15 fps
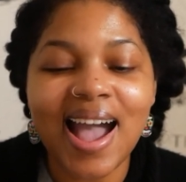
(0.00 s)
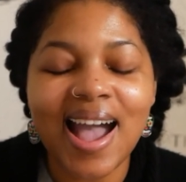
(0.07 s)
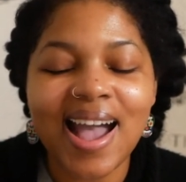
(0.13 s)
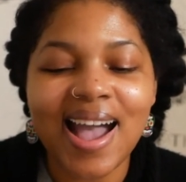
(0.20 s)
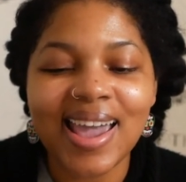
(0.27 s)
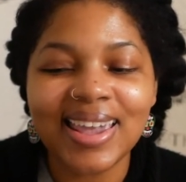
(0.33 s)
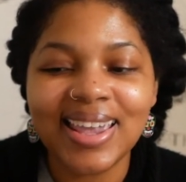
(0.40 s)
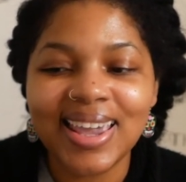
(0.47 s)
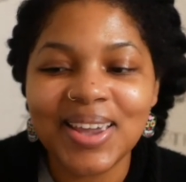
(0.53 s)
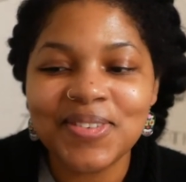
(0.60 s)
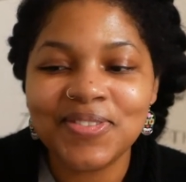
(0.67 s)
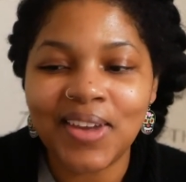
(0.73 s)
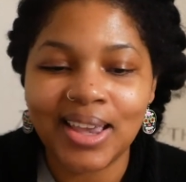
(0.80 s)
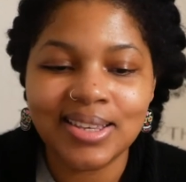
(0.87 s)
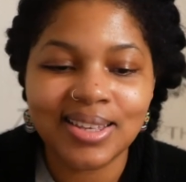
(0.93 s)
I get
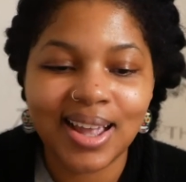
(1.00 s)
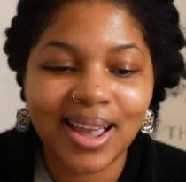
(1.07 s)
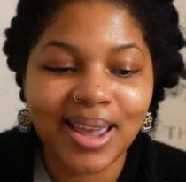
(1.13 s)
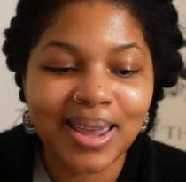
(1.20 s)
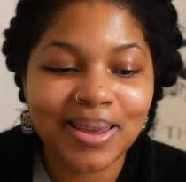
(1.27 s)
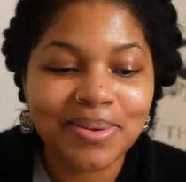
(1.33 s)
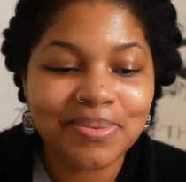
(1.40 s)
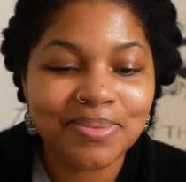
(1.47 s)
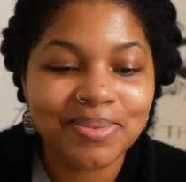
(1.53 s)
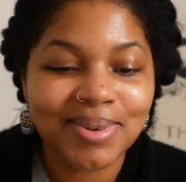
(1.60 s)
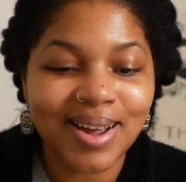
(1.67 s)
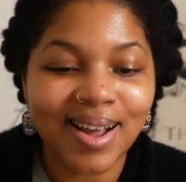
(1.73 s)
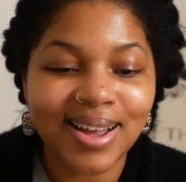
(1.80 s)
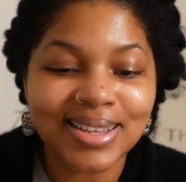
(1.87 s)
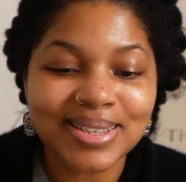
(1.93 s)
FaceTime
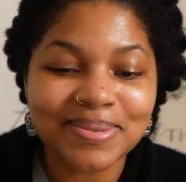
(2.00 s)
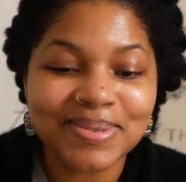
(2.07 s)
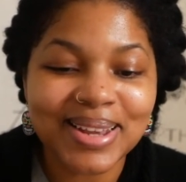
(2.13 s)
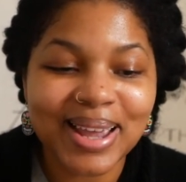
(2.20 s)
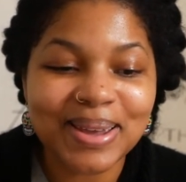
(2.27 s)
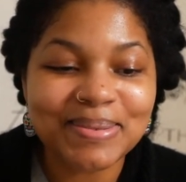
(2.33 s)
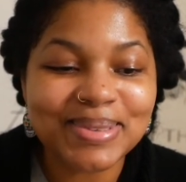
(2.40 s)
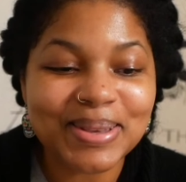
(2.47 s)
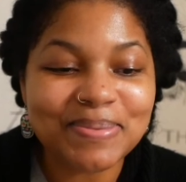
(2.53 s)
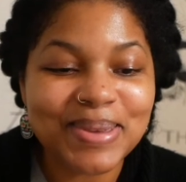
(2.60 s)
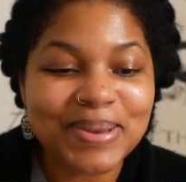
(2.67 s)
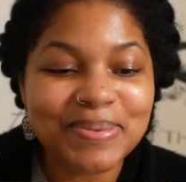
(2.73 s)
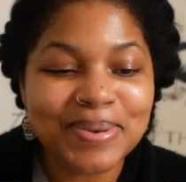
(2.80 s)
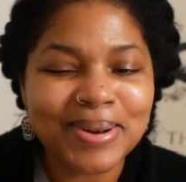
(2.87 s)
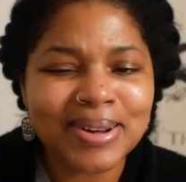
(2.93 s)
calls sometimes and
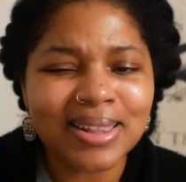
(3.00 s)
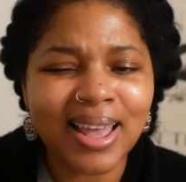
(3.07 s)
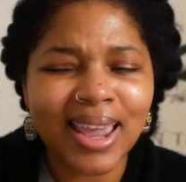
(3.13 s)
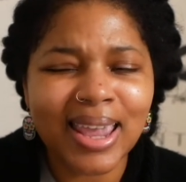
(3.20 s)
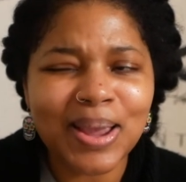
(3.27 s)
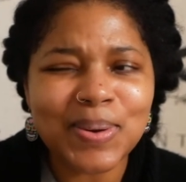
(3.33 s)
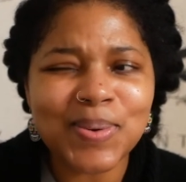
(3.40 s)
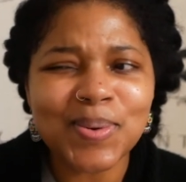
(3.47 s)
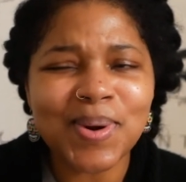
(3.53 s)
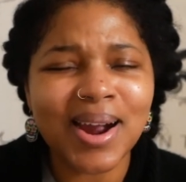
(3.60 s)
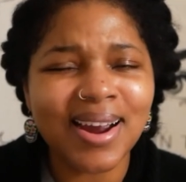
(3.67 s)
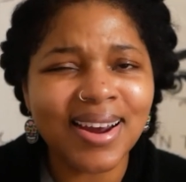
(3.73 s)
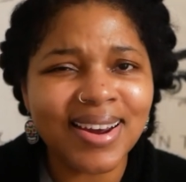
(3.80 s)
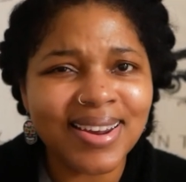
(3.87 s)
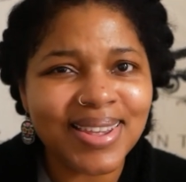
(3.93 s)
people are like, why
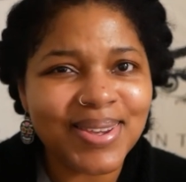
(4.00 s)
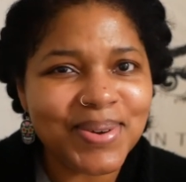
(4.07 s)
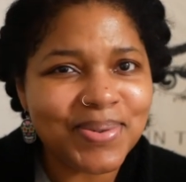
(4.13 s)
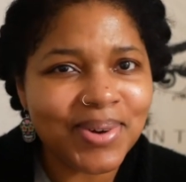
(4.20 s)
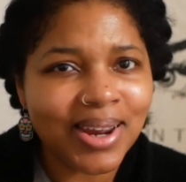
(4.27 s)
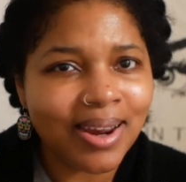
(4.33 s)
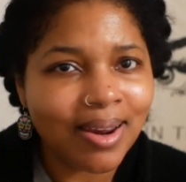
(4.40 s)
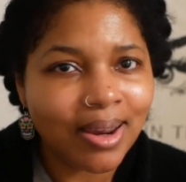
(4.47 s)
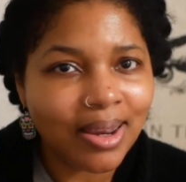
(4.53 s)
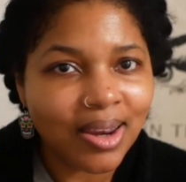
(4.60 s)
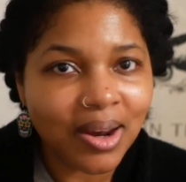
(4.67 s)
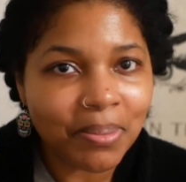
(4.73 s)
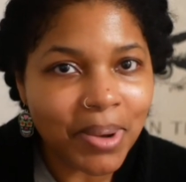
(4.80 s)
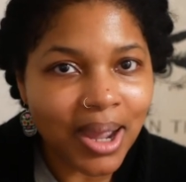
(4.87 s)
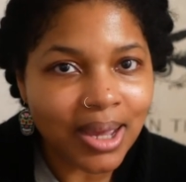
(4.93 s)
are you wearing
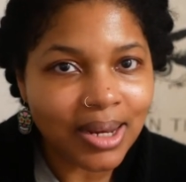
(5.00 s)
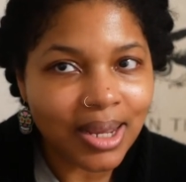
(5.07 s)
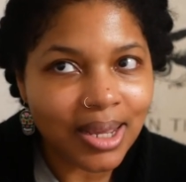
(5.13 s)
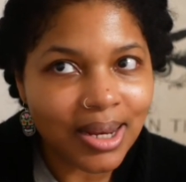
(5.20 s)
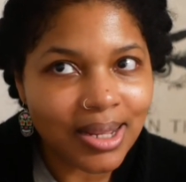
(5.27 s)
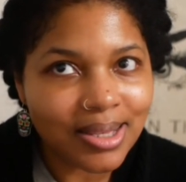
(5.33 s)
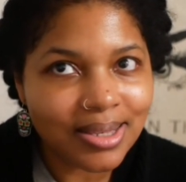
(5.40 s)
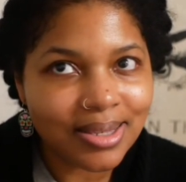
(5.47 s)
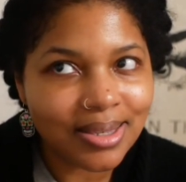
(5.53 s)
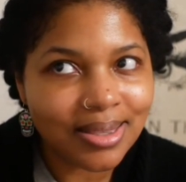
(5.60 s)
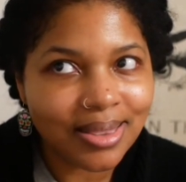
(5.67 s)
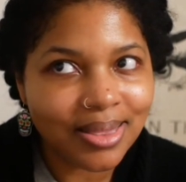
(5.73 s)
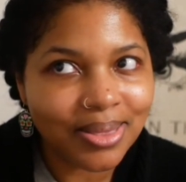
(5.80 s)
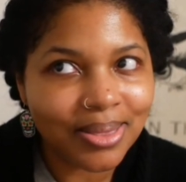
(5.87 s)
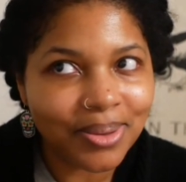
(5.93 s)
your bonnet? It's
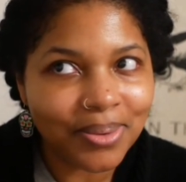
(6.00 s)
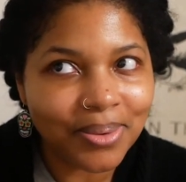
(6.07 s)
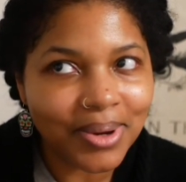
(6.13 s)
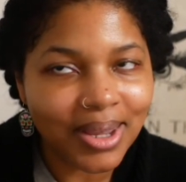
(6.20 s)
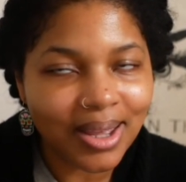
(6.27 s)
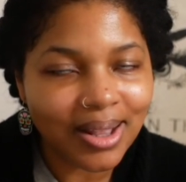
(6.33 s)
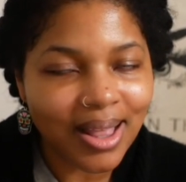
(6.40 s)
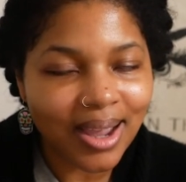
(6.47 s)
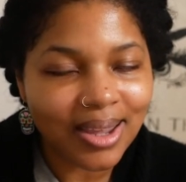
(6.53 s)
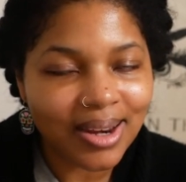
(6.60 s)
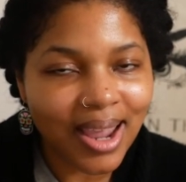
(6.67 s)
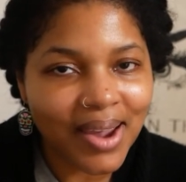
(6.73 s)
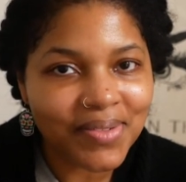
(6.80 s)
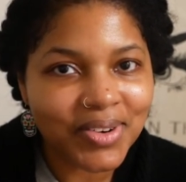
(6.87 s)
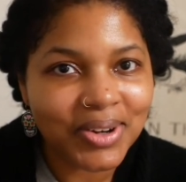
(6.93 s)
3 o'clock in the
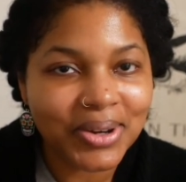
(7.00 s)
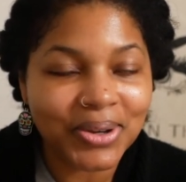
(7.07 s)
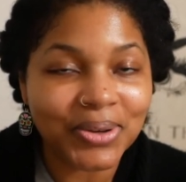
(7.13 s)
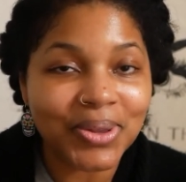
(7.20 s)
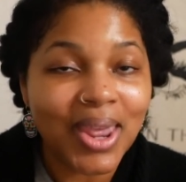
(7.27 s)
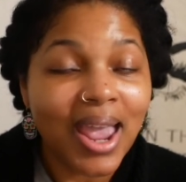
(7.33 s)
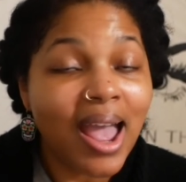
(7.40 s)
afternoon.